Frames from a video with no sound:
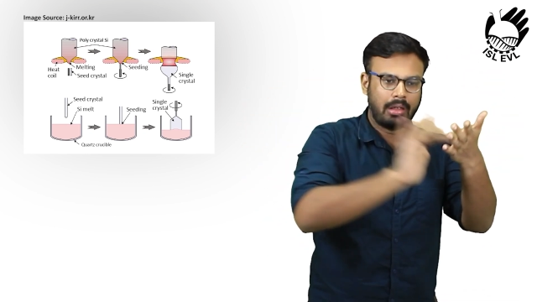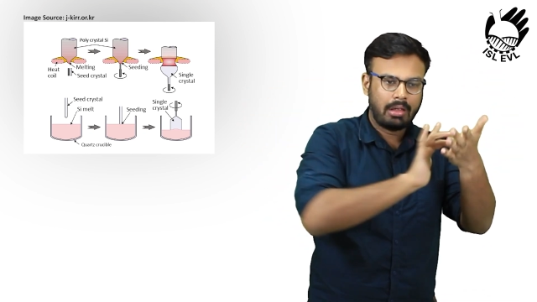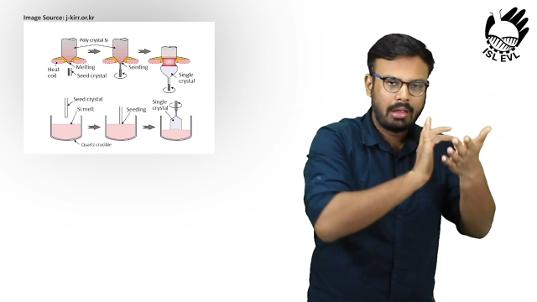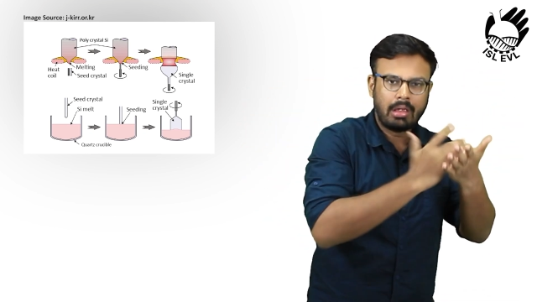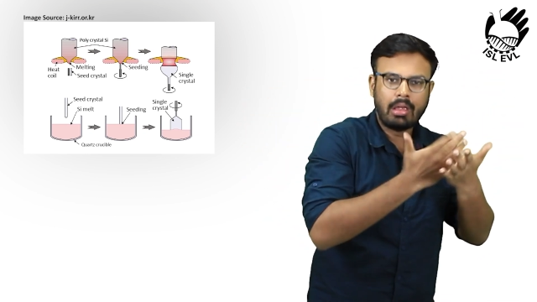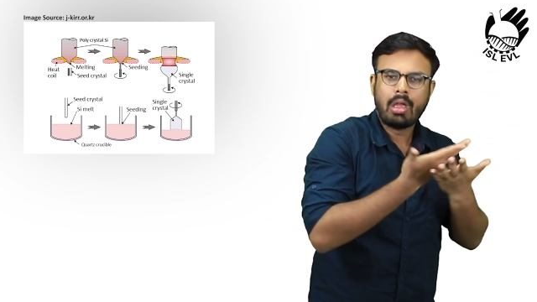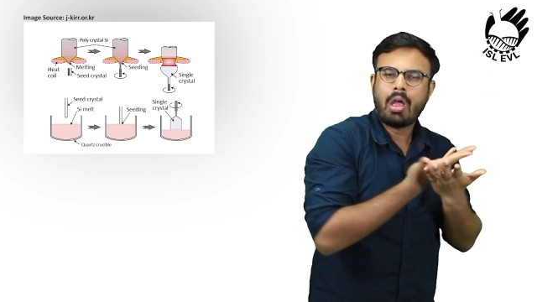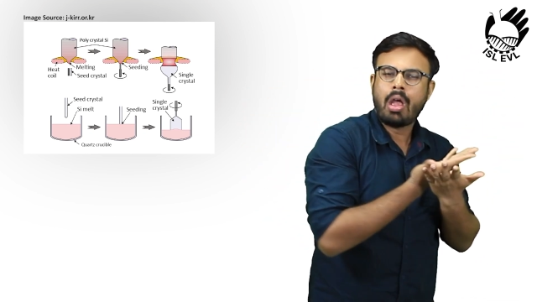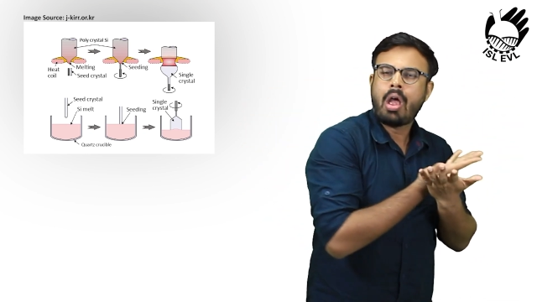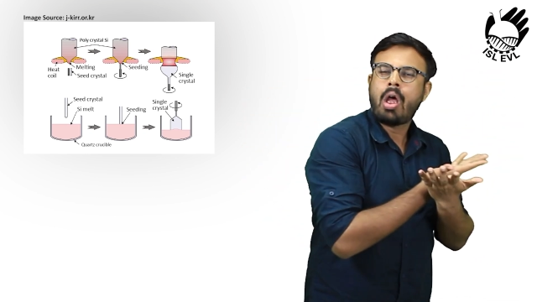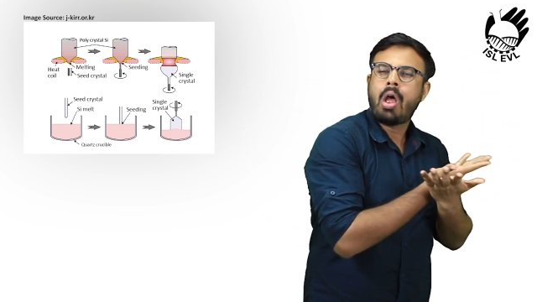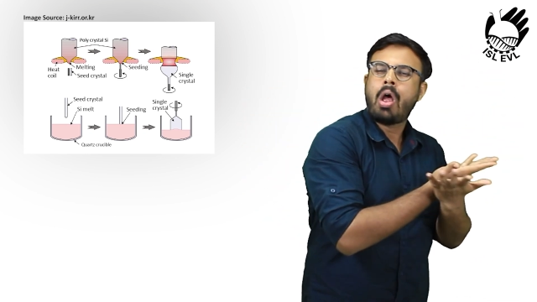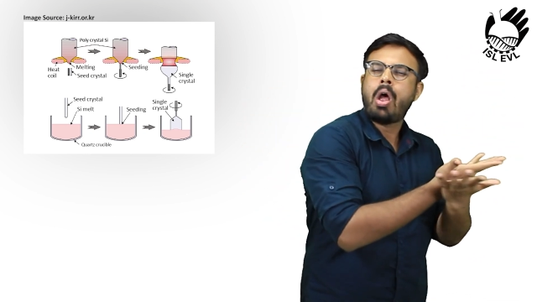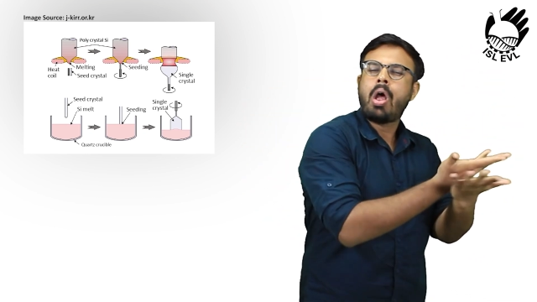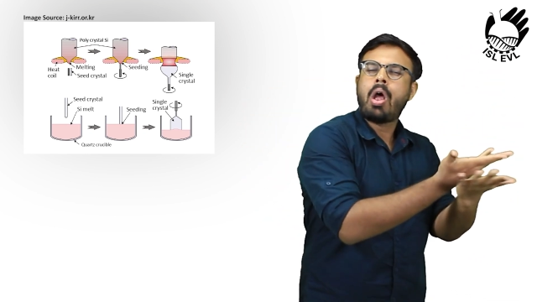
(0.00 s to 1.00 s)
tends to be
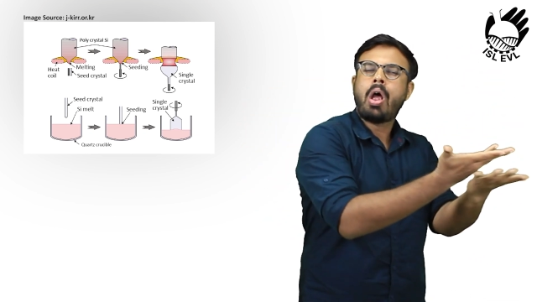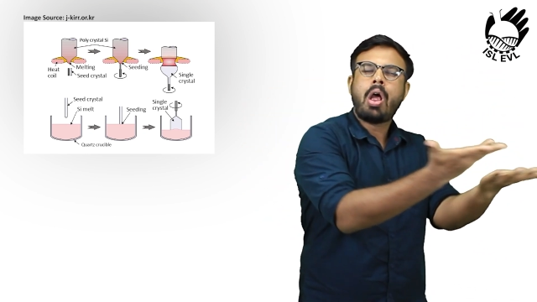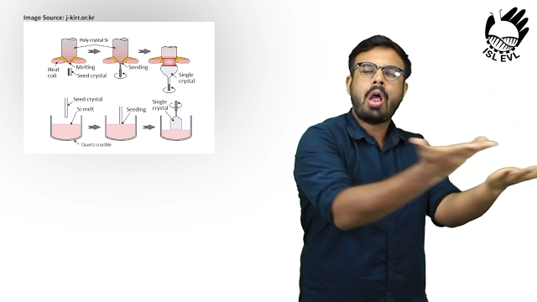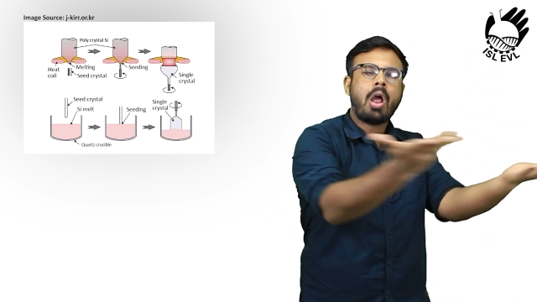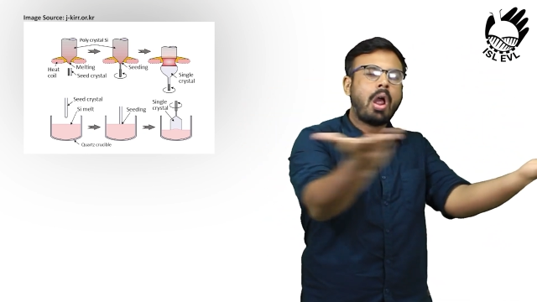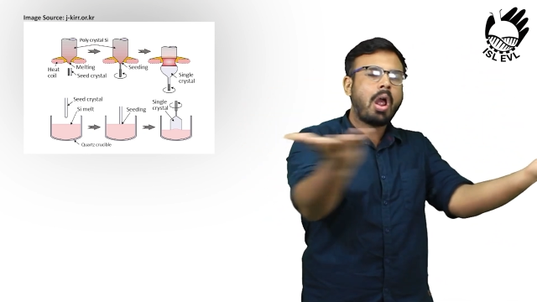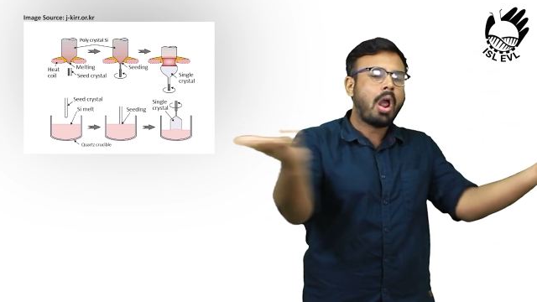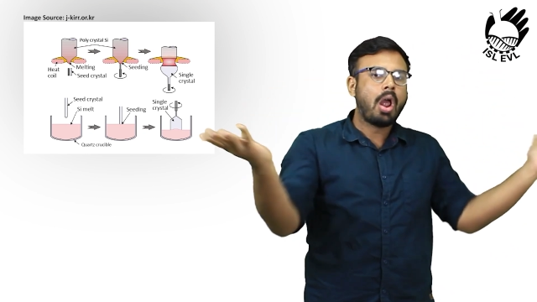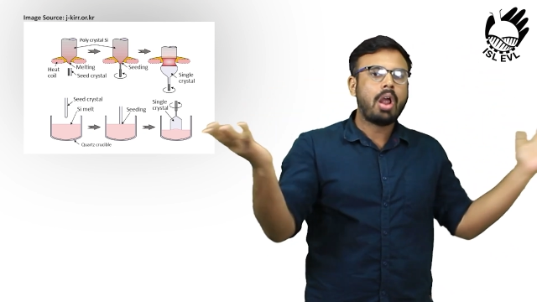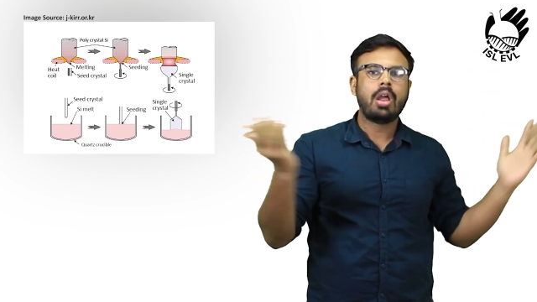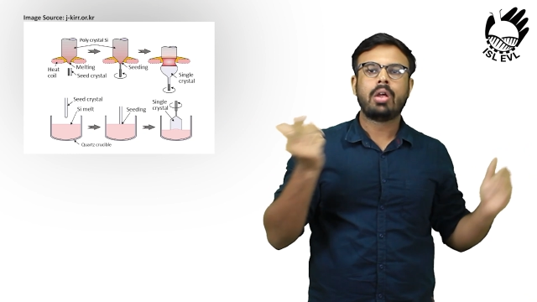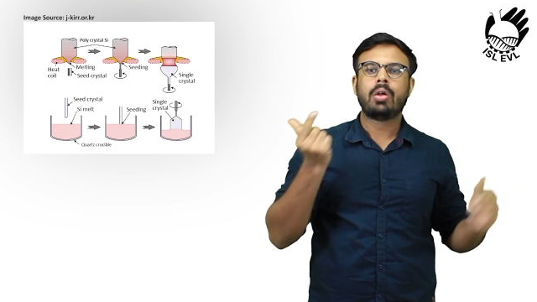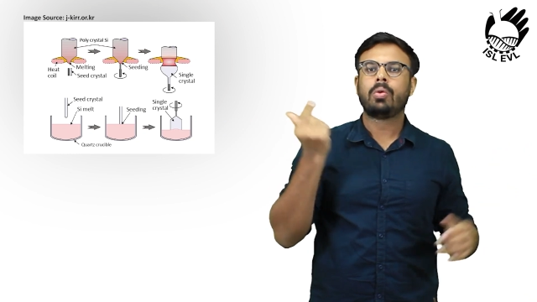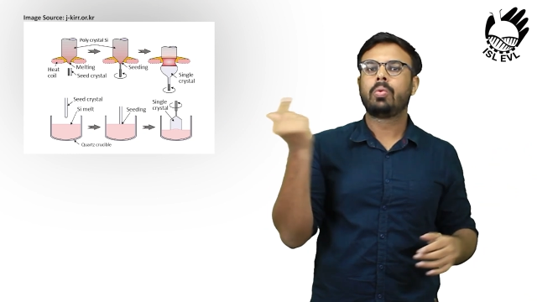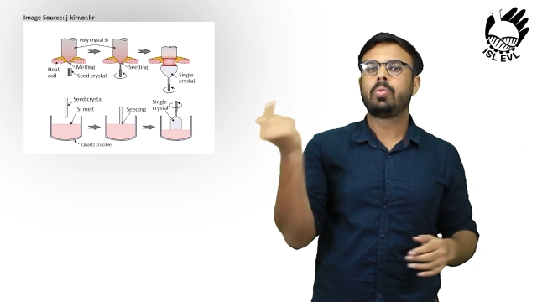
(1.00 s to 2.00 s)
released from the
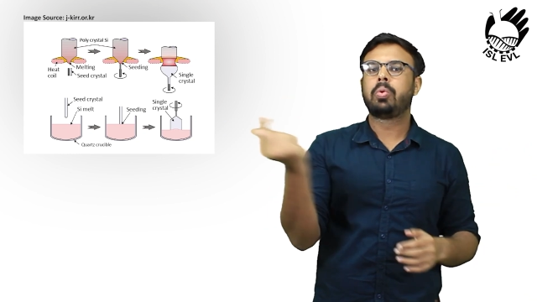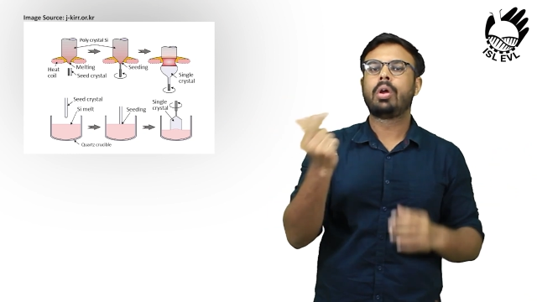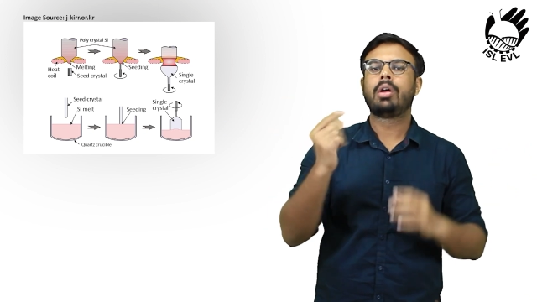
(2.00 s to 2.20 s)
solution